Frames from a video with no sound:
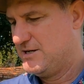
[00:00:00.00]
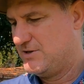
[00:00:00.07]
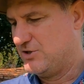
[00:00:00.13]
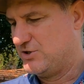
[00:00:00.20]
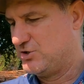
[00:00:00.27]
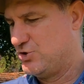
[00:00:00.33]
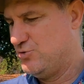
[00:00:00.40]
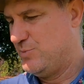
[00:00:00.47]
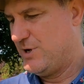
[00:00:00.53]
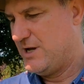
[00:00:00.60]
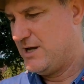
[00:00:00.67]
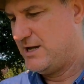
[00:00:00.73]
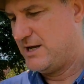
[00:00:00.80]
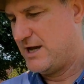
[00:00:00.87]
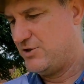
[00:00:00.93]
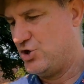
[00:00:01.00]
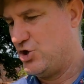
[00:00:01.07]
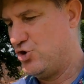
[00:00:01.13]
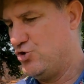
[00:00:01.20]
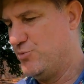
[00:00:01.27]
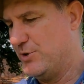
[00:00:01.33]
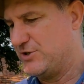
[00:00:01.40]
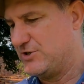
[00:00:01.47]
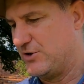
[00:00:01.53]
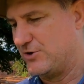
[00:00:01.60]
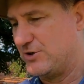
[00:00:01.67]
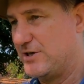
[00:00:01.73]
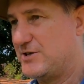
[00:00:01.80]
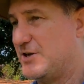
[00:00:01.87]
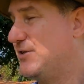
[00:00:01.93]
the stupa, and the
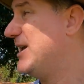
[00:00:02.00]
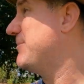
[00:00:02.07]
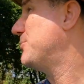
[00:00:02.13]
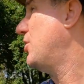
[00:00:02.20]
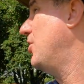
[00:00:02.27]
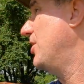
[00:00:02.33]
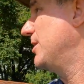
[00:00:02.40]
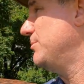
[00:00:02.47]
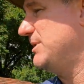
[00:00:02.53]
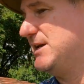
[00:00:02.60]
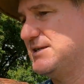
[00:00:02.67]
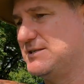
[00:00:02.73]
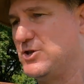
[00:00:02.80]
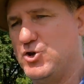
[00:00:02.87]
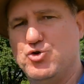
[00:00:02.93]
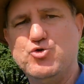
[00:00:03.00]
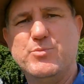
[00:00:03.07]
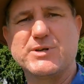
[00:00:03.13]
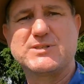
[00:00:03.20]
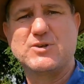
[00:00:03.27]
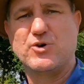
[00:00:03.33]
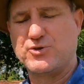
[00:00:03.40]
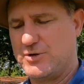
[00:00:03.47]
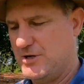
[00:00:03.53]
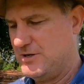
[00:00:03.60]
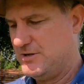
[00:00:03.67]
ubosot. So that behind me is the ubosot.